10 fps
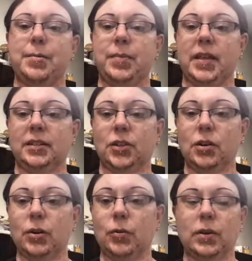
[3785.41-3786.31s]
that's all
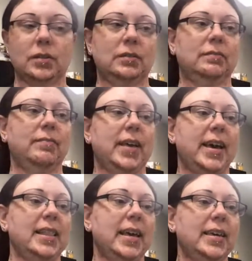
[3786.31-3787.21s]
cool. I
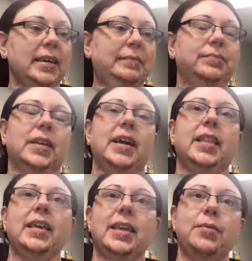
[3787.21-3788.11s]
like it. I
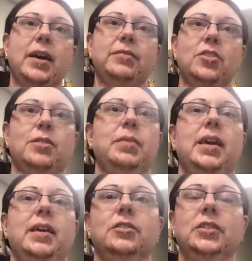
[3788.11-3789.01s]
like that we have to ship
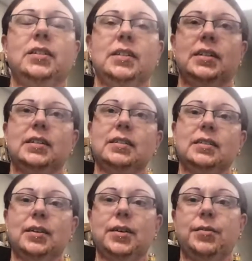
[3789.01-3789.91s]
candles to
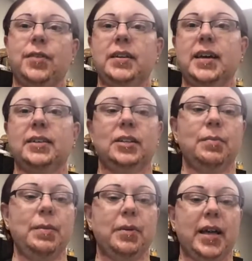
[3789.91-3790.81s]
fantastic
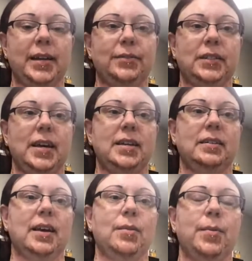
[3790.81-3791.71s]
people out of state and
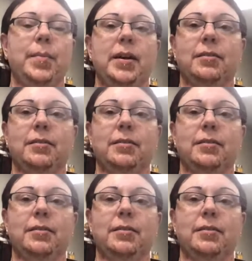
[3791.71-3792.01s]
help them out.